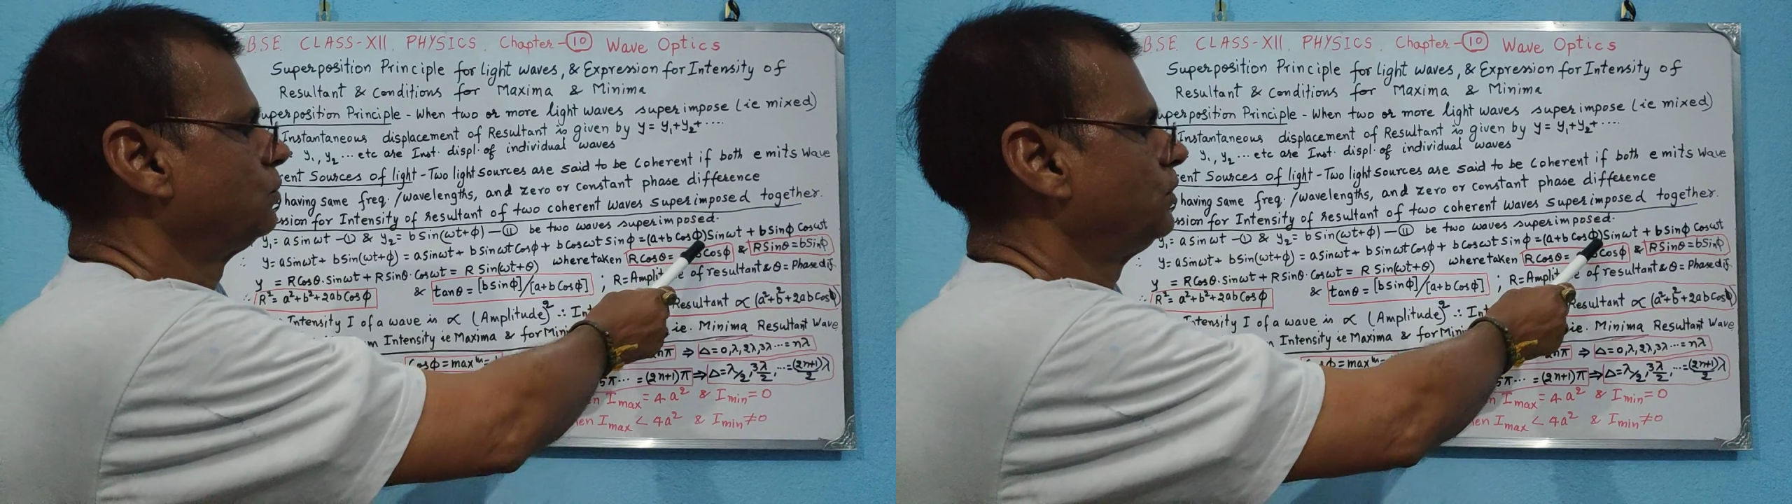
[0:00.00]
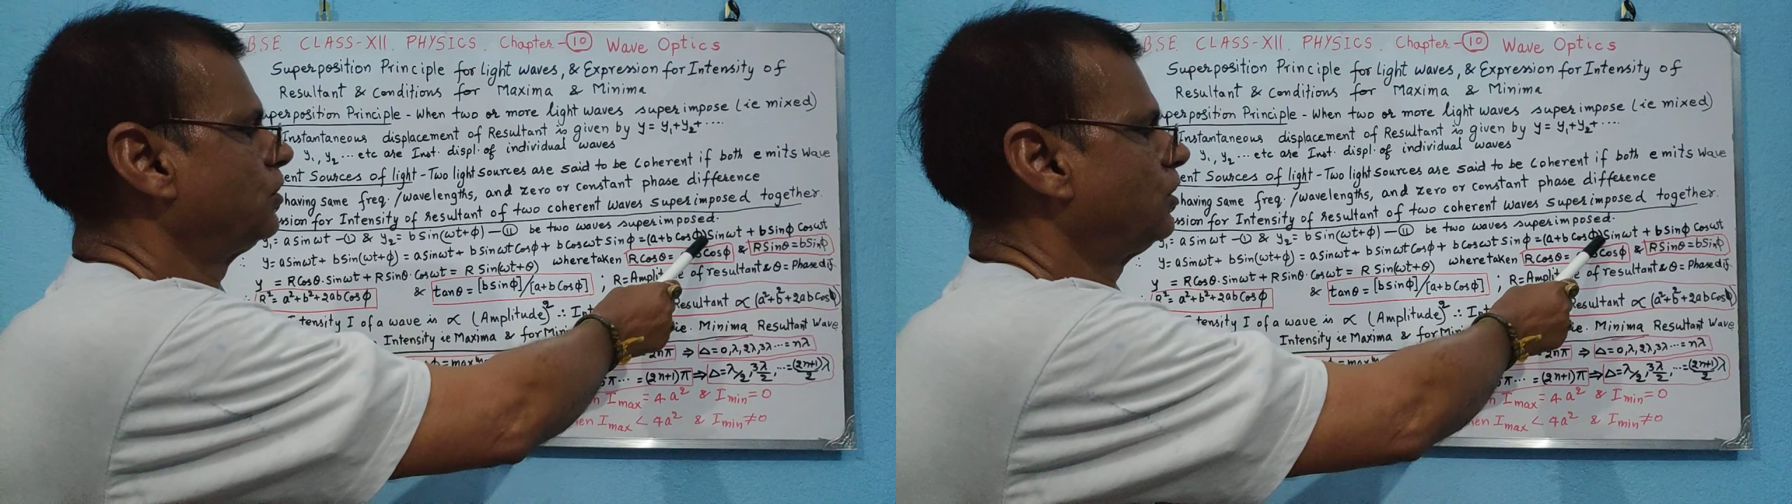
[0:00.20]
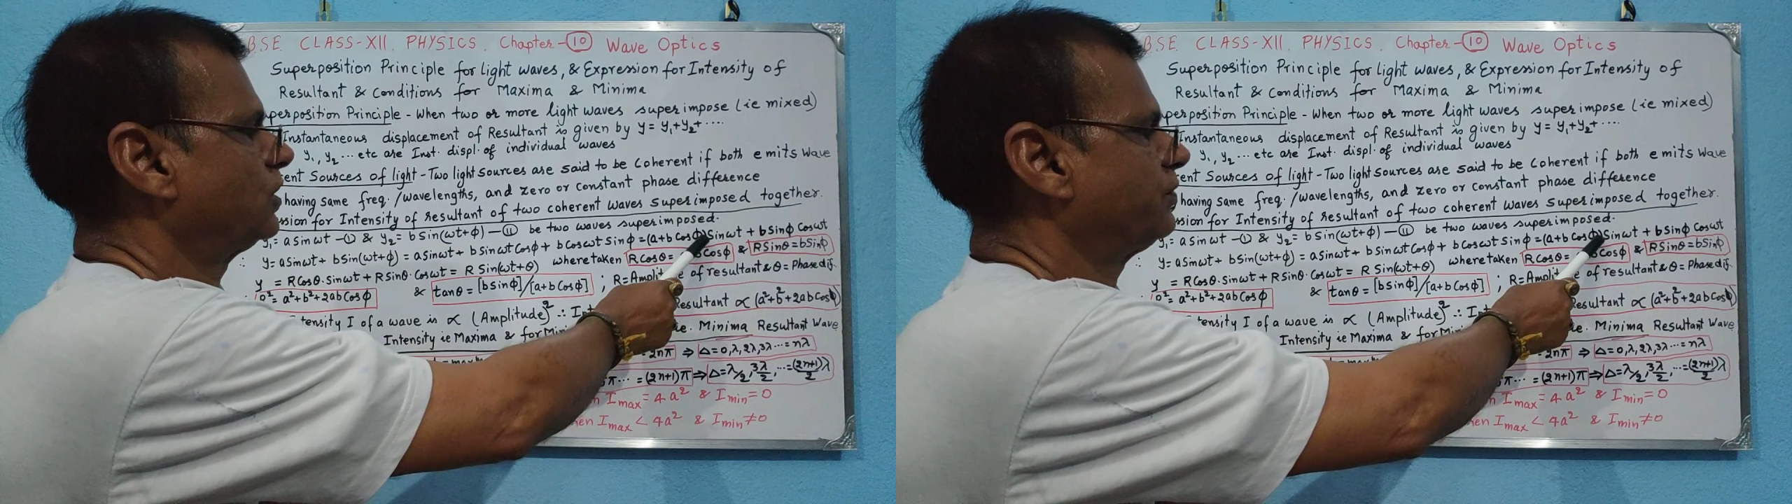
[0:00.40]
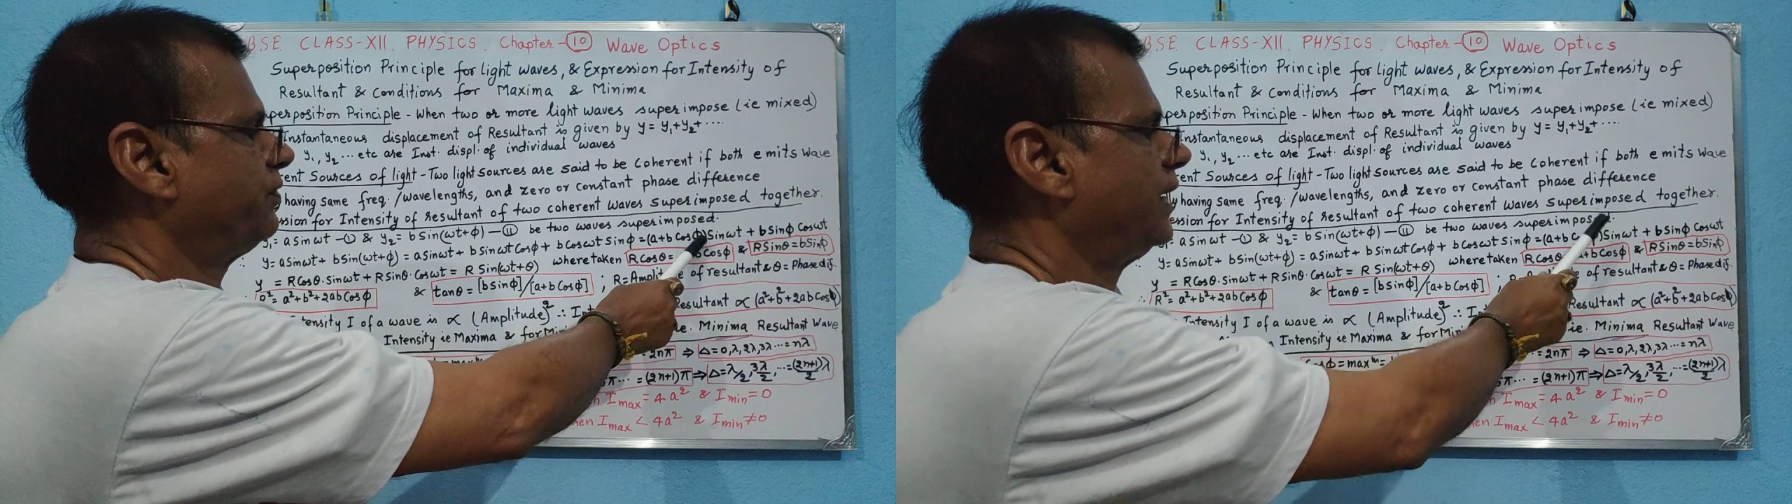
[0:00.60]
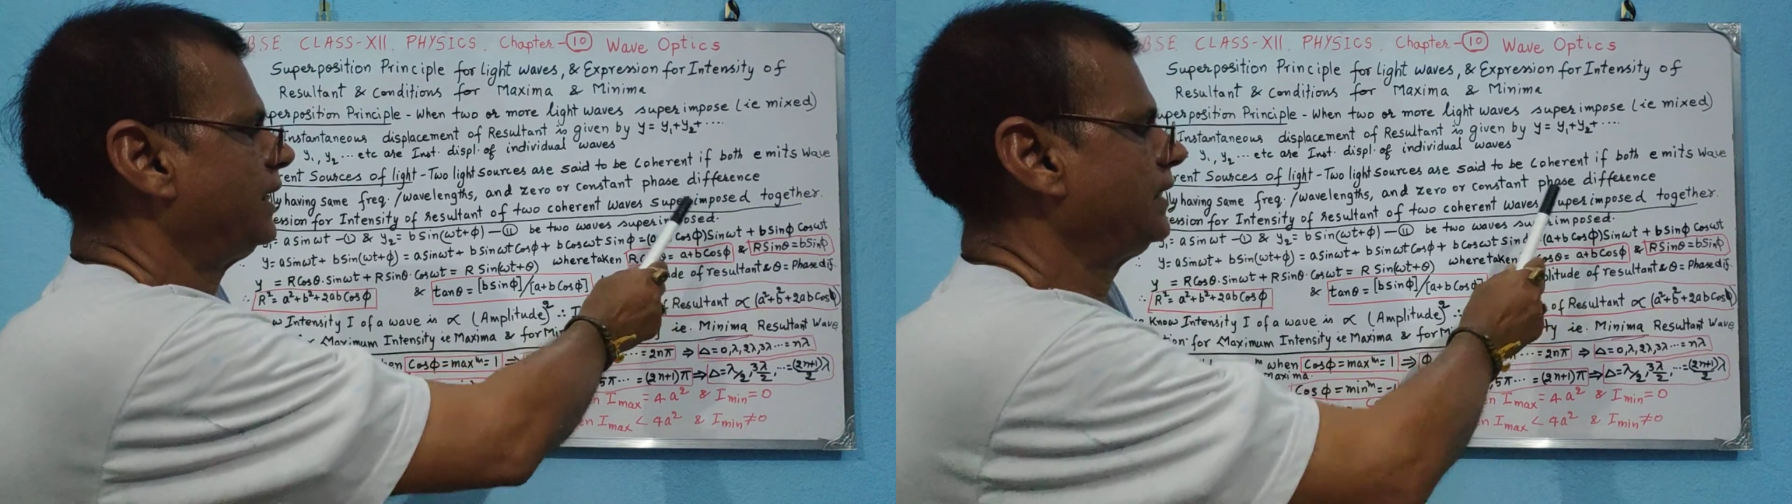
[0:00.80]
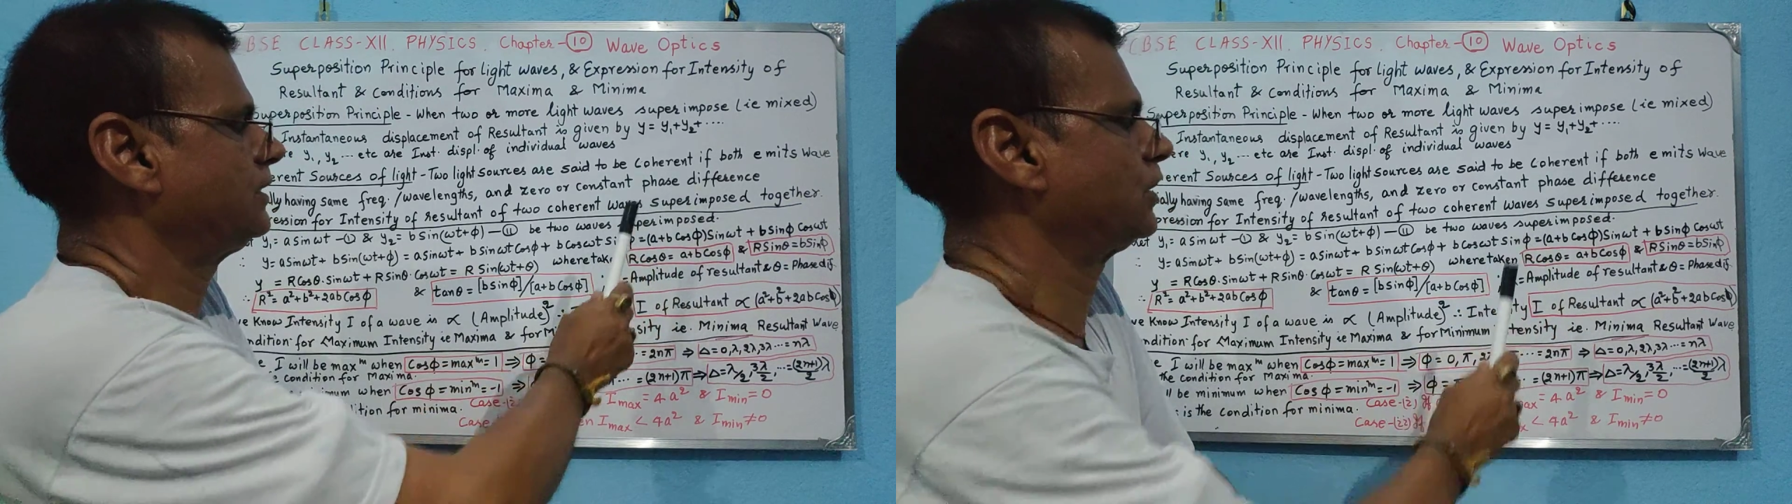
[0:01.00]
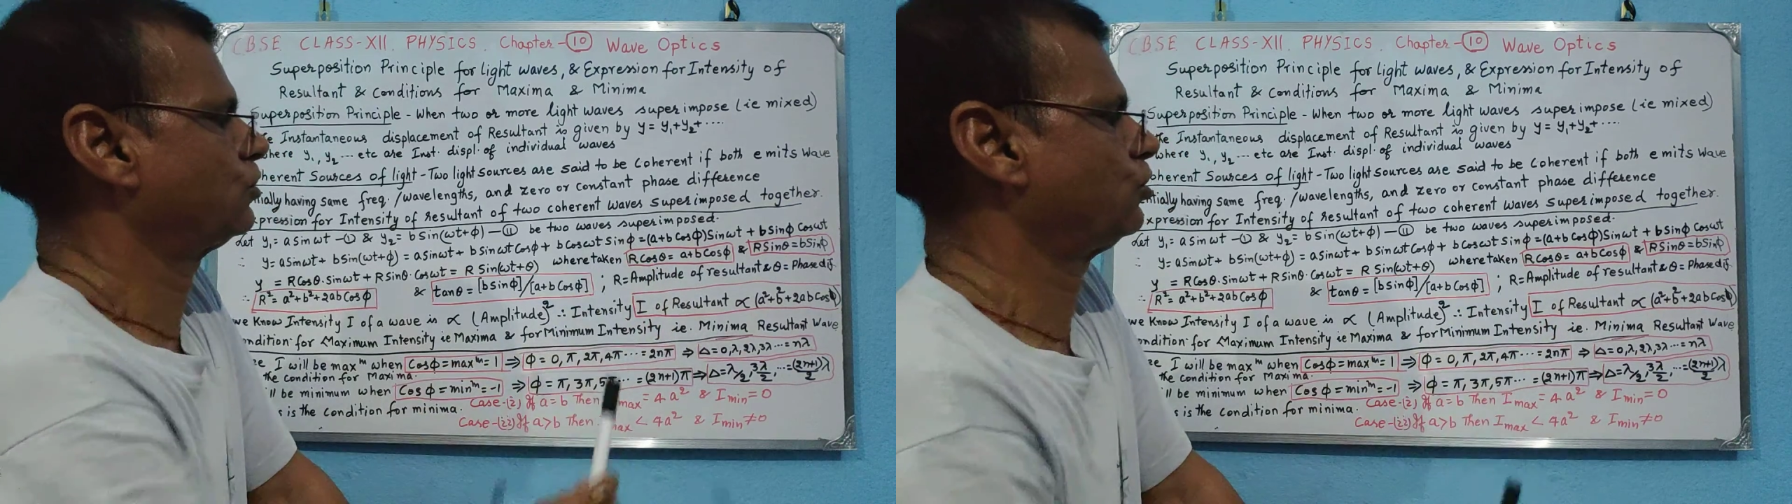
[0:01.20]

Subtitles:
Because phi is a